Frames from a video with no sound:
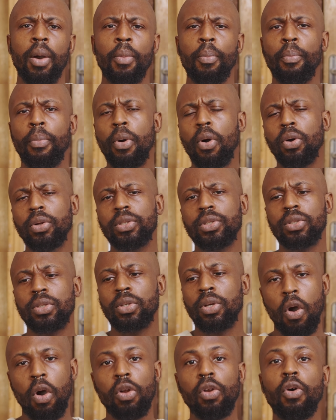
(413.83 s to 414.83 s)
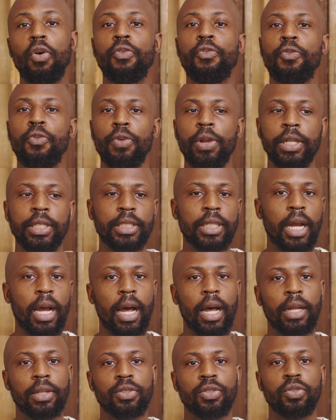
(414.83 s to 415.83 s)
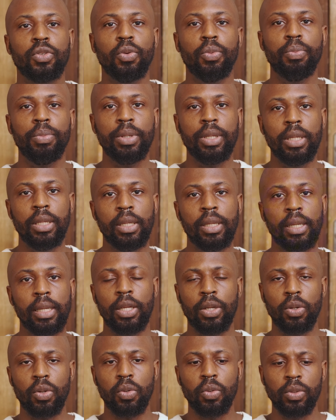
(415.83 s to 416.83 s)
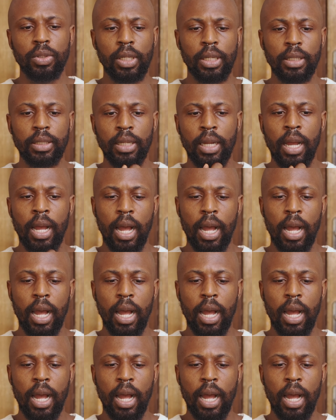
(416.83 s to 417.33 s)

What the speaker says: but all of which has to be included.